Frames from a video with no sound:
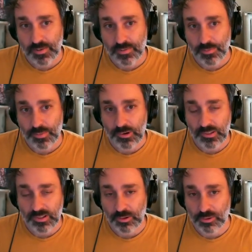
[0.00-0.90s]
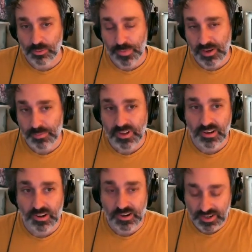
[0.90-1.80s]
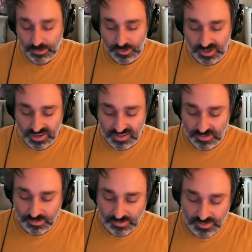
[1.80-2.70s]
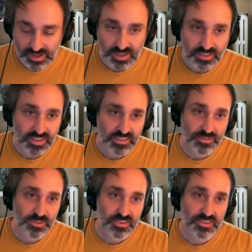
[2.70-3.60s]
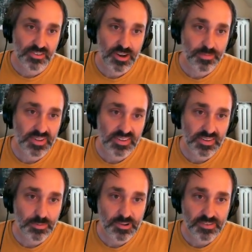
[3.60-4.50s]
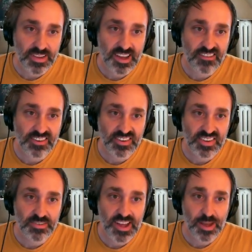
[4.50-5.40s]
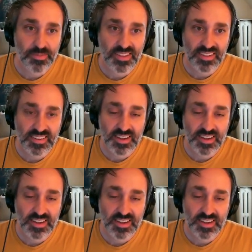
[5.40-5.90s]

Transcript: more of the local minima are ignored. So let's first drop this to 0.5 and just see what happens.